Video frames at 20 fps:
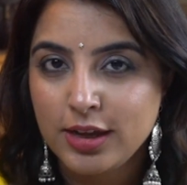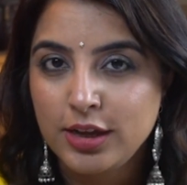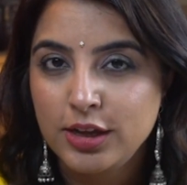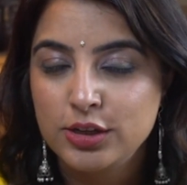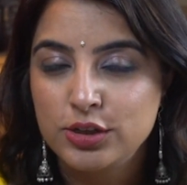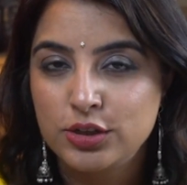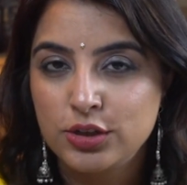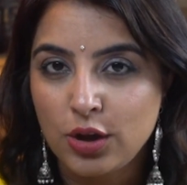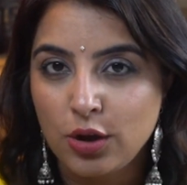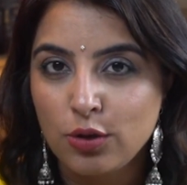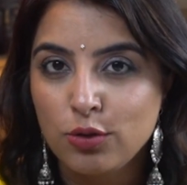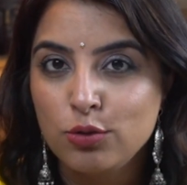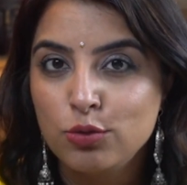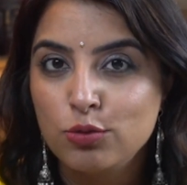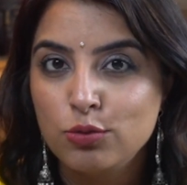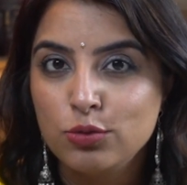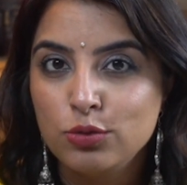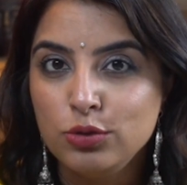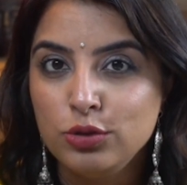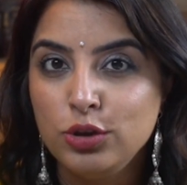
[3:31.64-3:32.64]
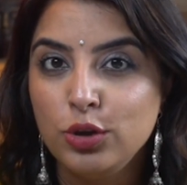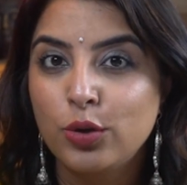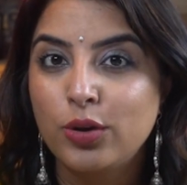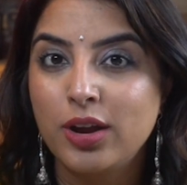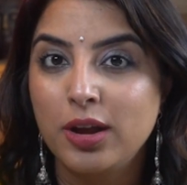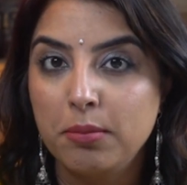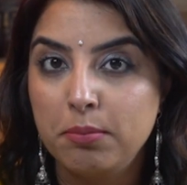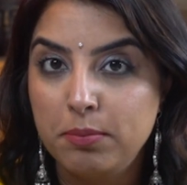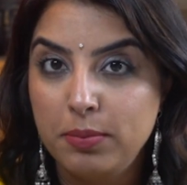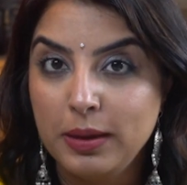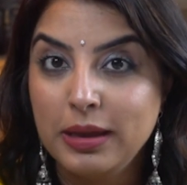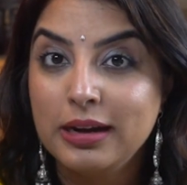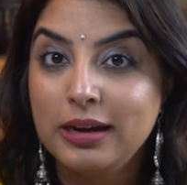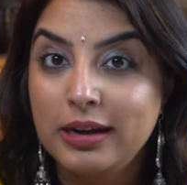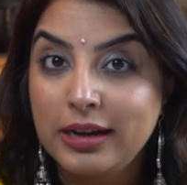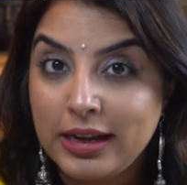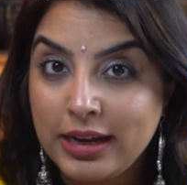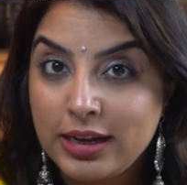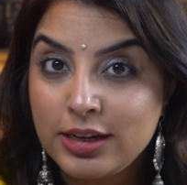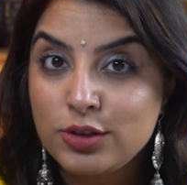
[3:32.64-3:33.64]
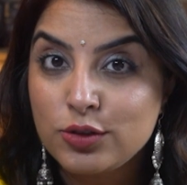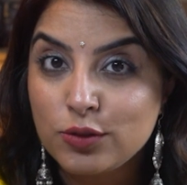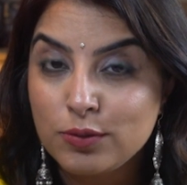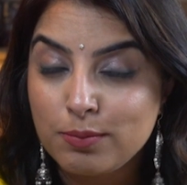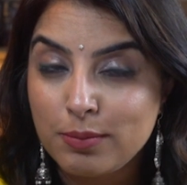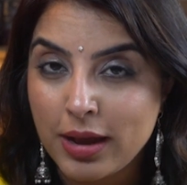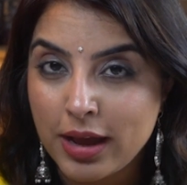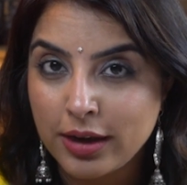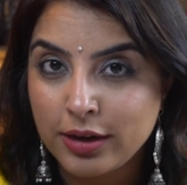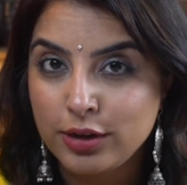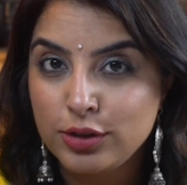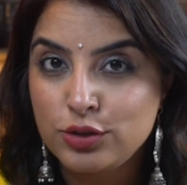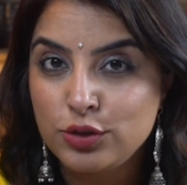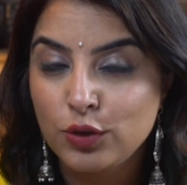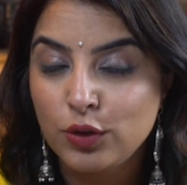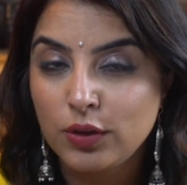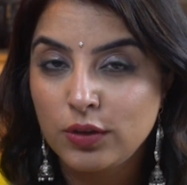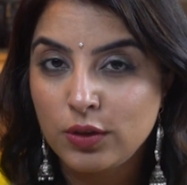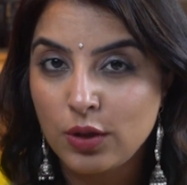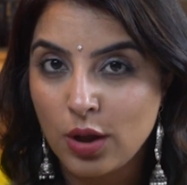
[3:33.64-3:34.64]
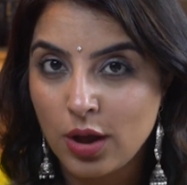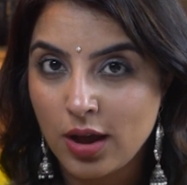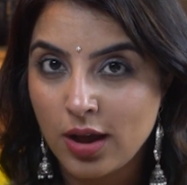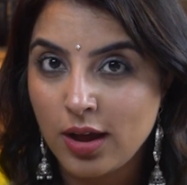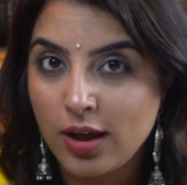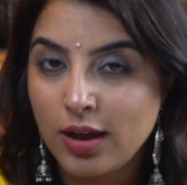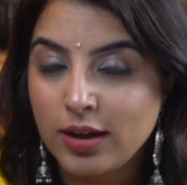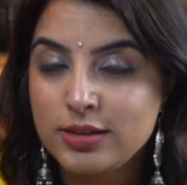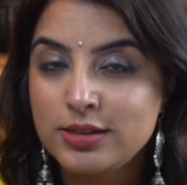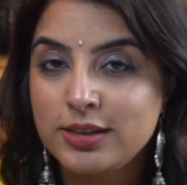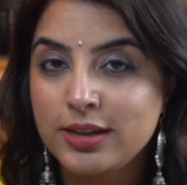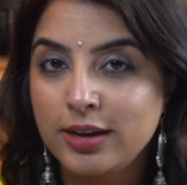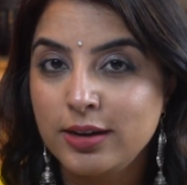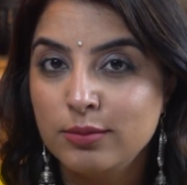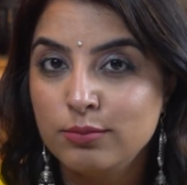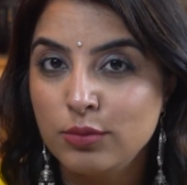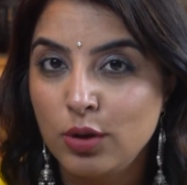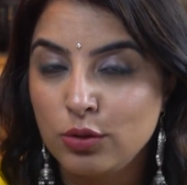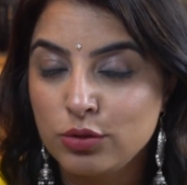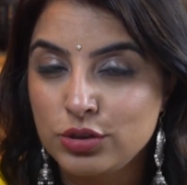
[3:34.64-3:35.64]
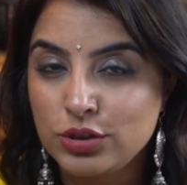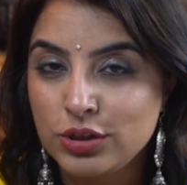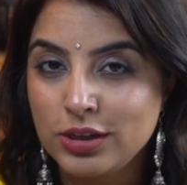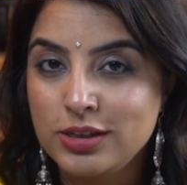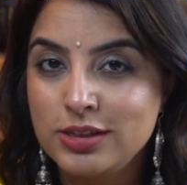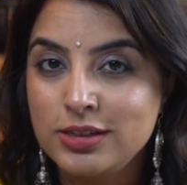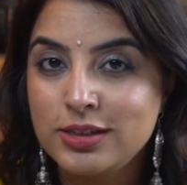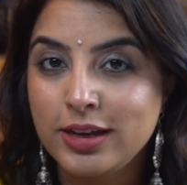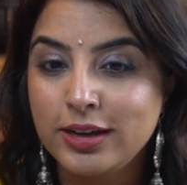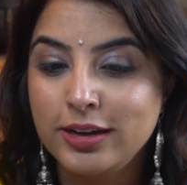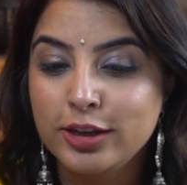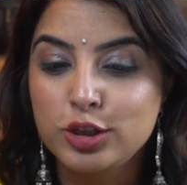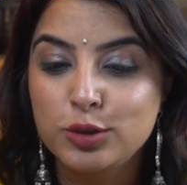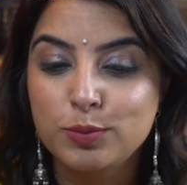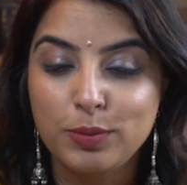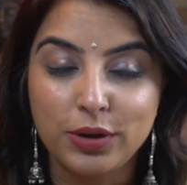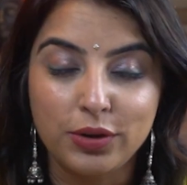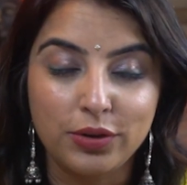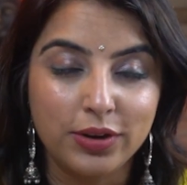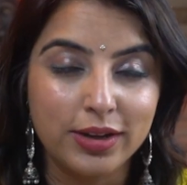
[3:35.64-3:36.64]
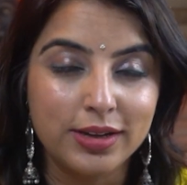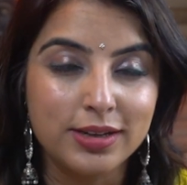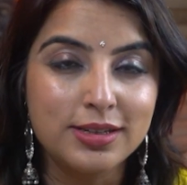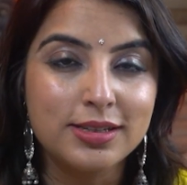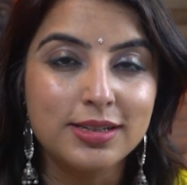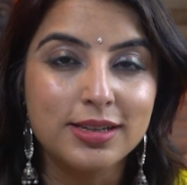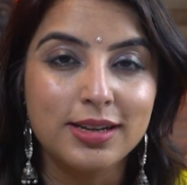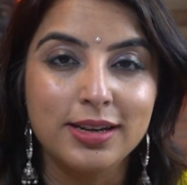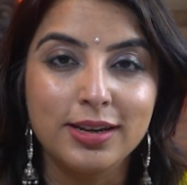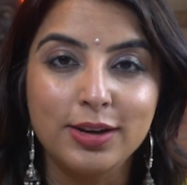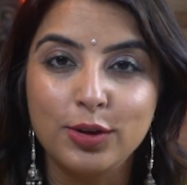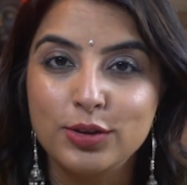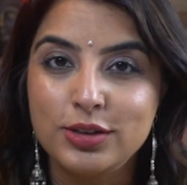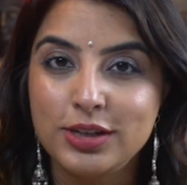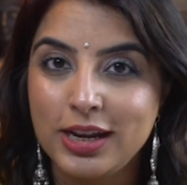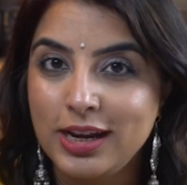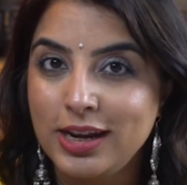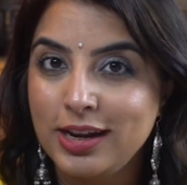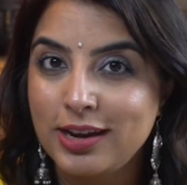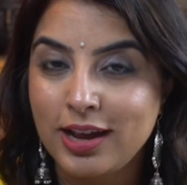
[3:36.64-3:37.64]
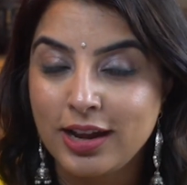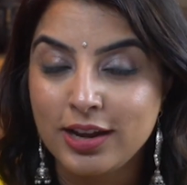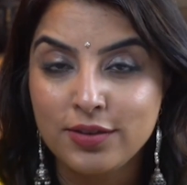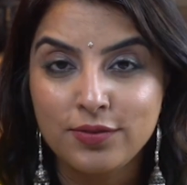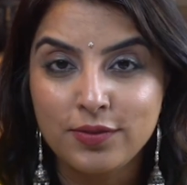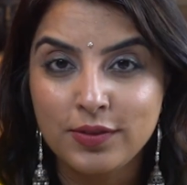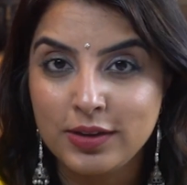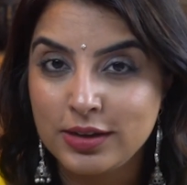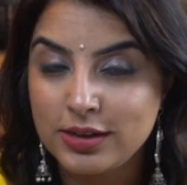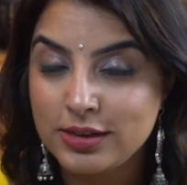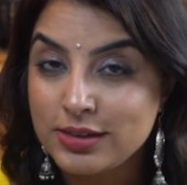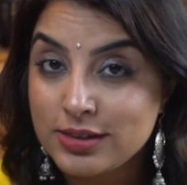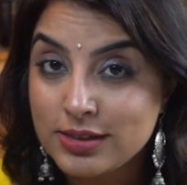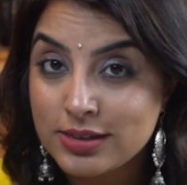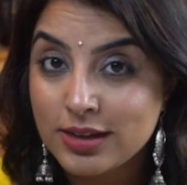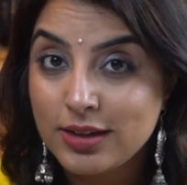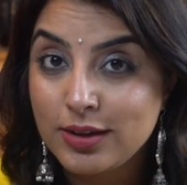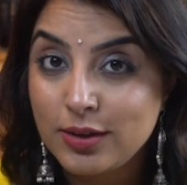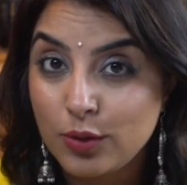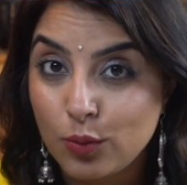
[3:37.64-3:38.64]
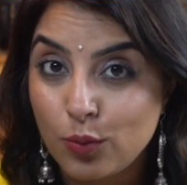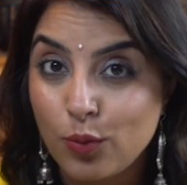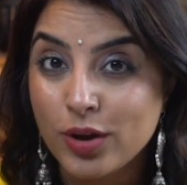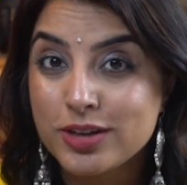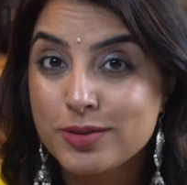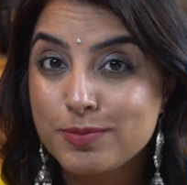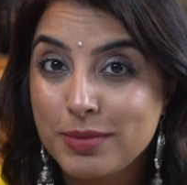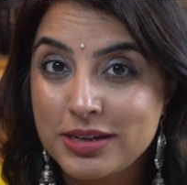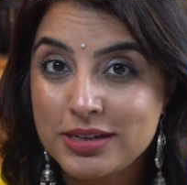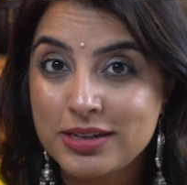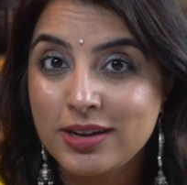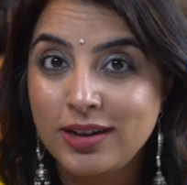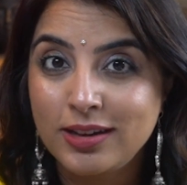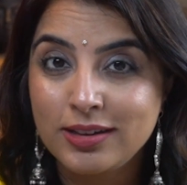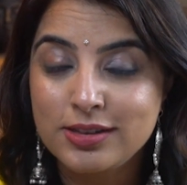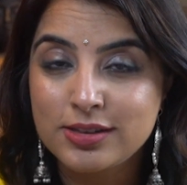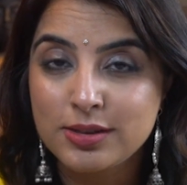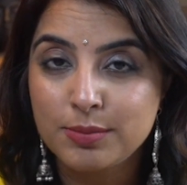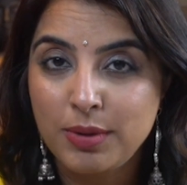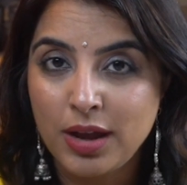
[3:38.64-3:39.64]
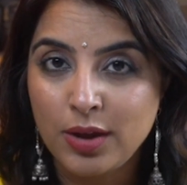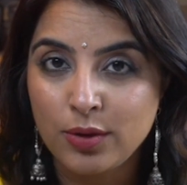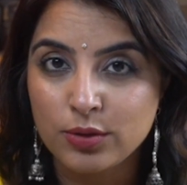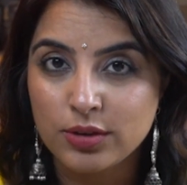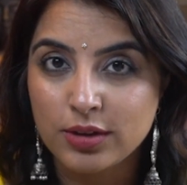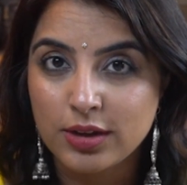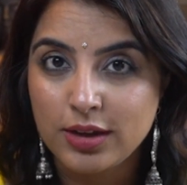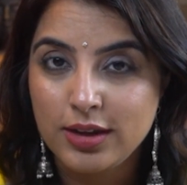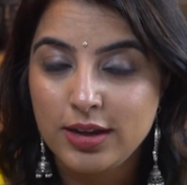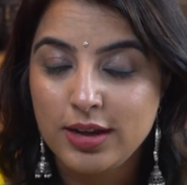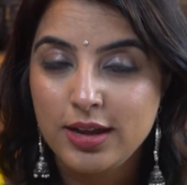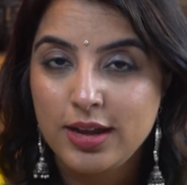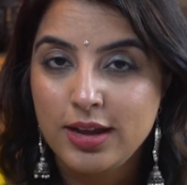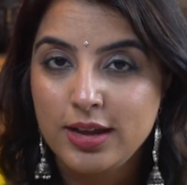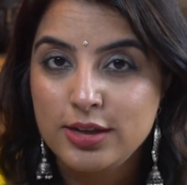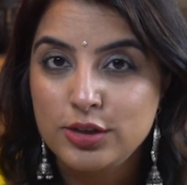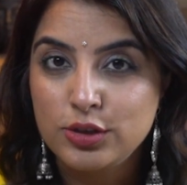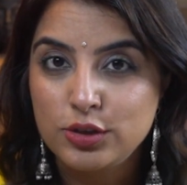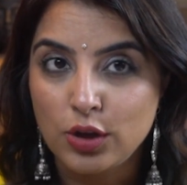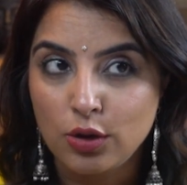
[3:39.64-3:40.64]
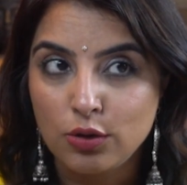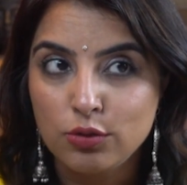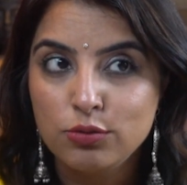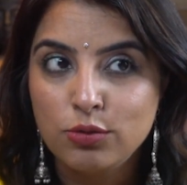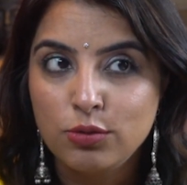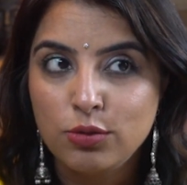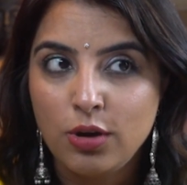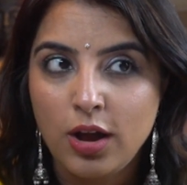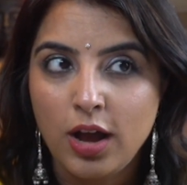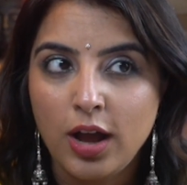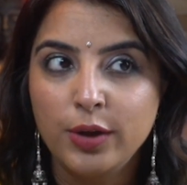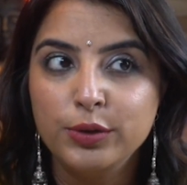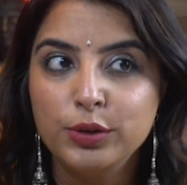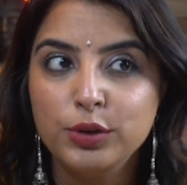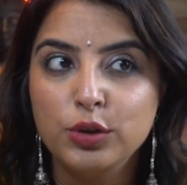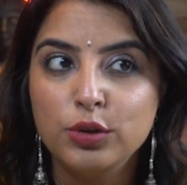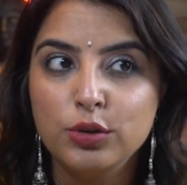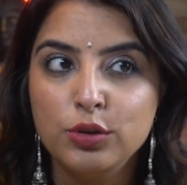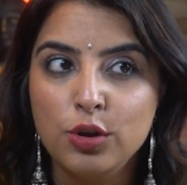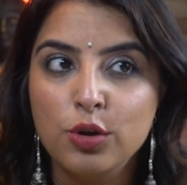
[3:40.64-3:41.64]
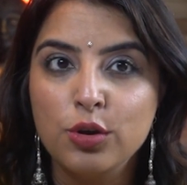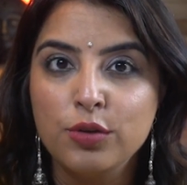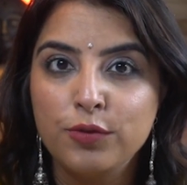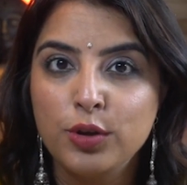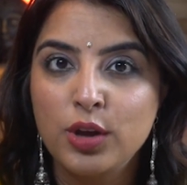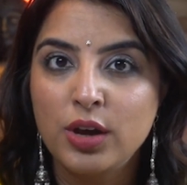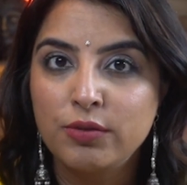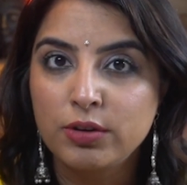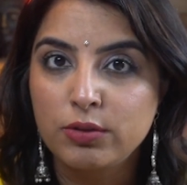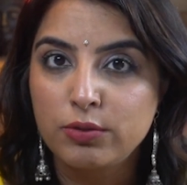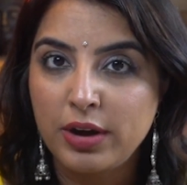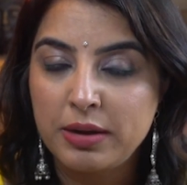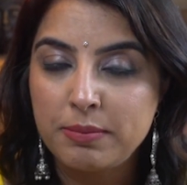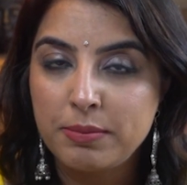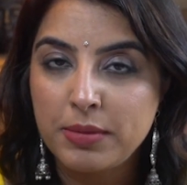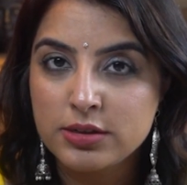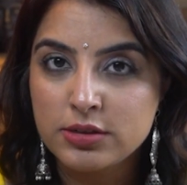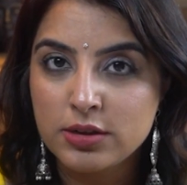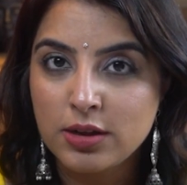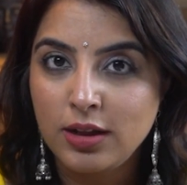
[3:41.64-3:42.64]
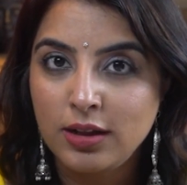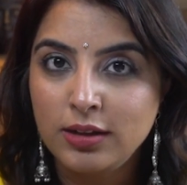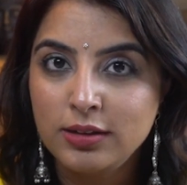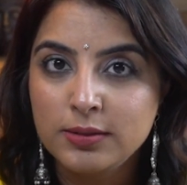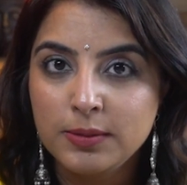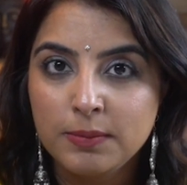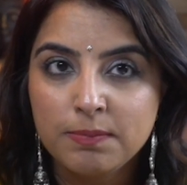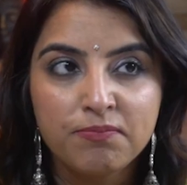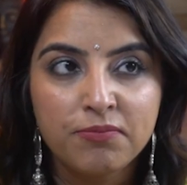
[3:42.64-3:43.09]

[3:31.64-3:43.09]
So your ability to manage your thoughts and emotions and experience in your daily life is what mental health is about. So how do you know if you have a great mental health?